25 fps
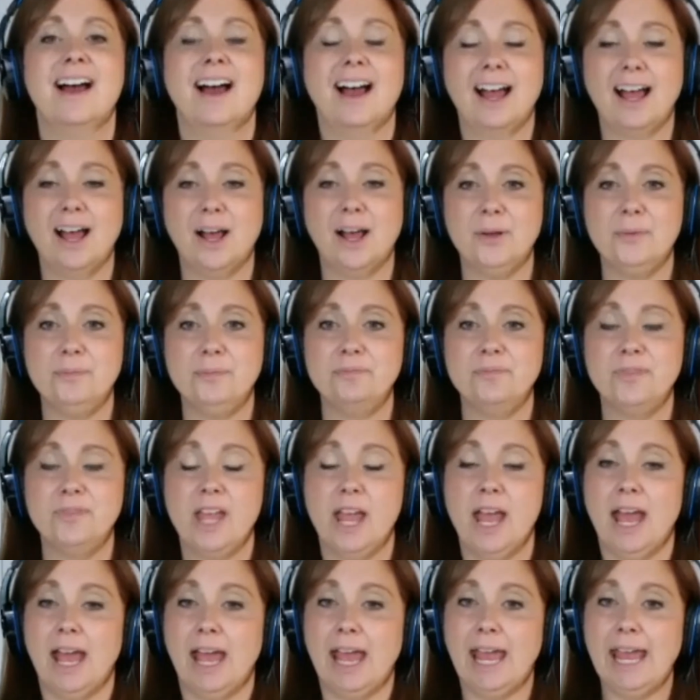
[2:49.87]
And
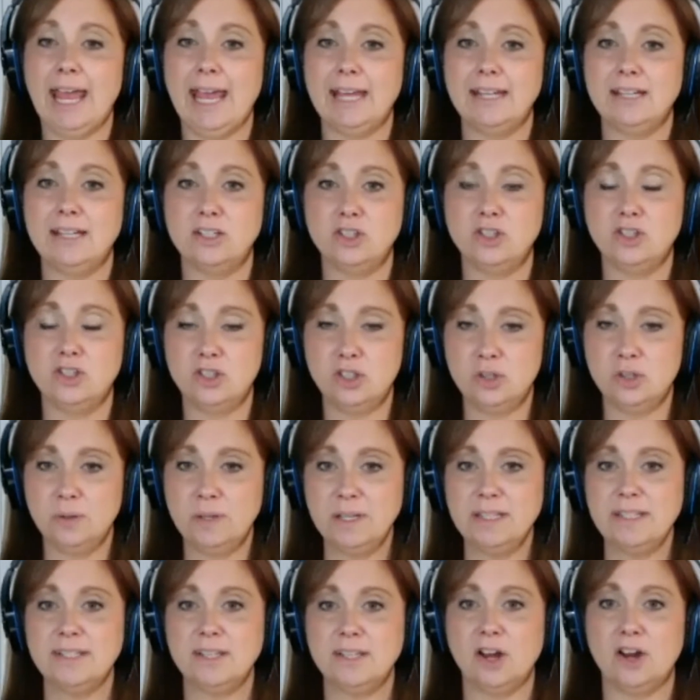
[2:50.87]

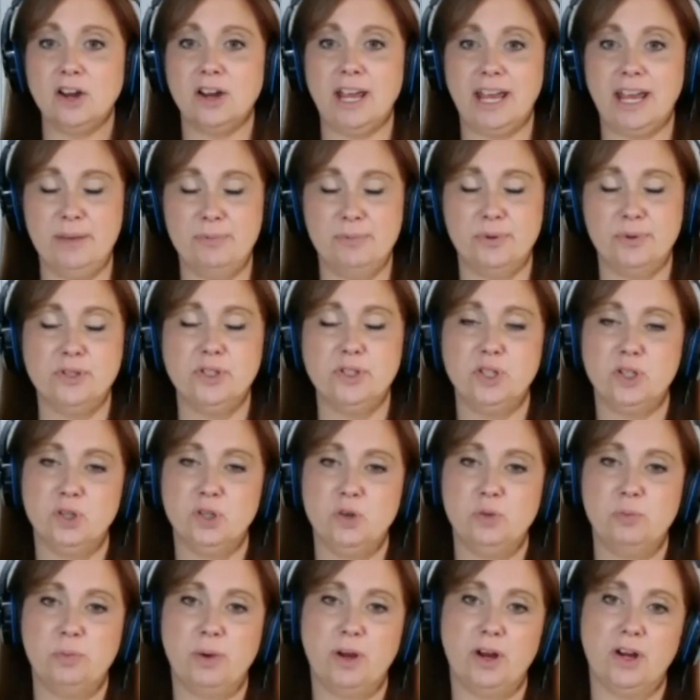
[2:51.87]
students are able
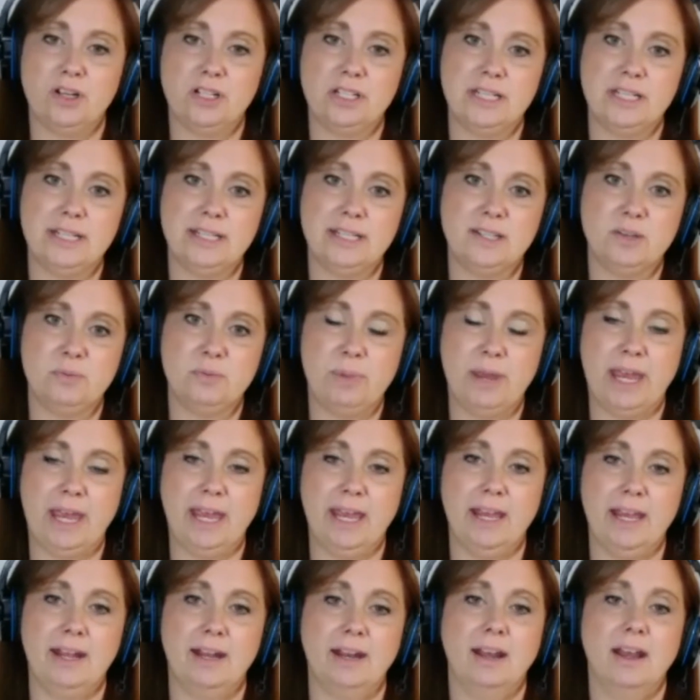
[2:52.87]
to
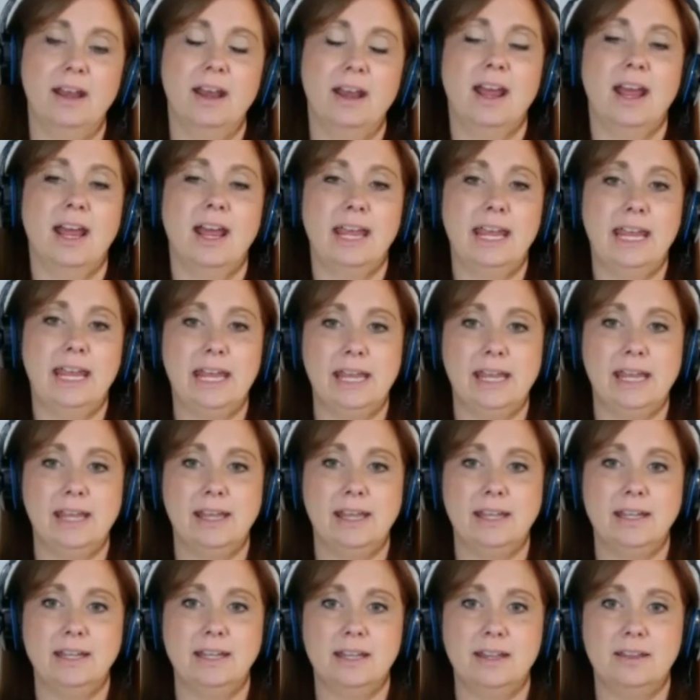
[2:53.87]
participate
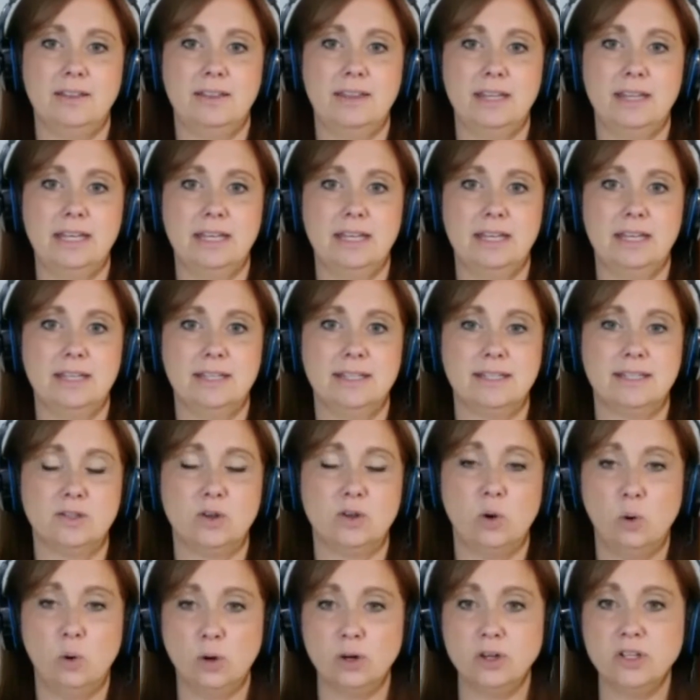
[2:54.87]
in these
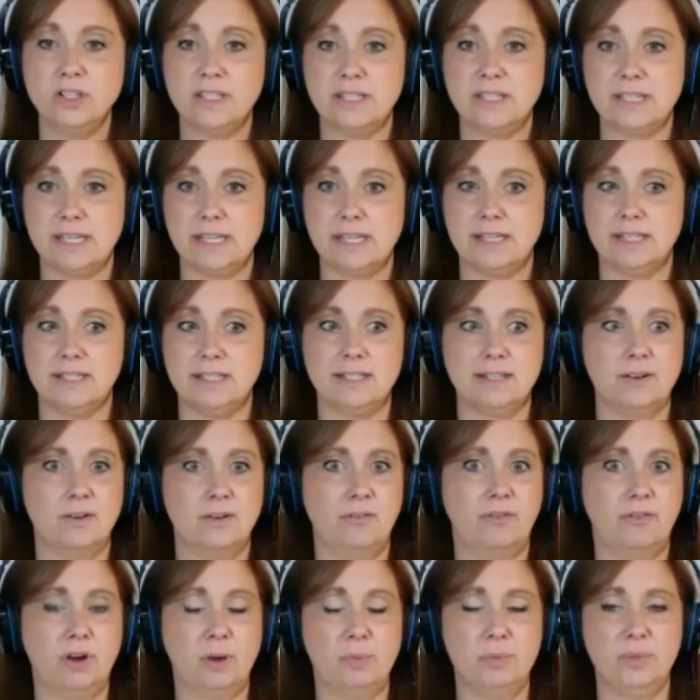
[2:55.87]
courses
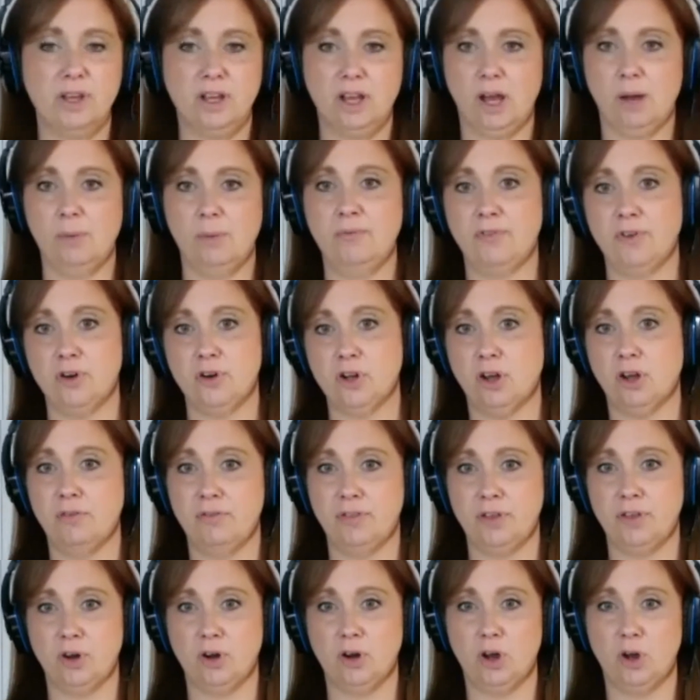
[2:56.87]
from the comfort of
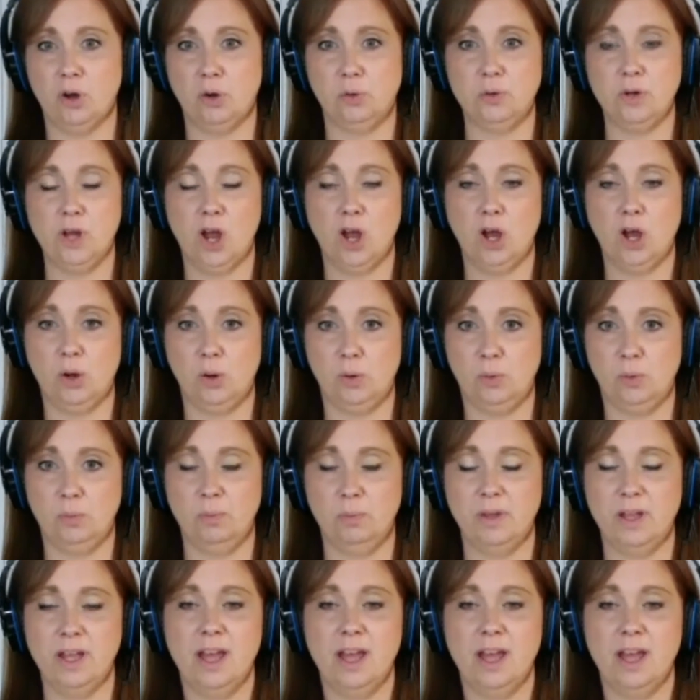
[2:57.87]
their own home.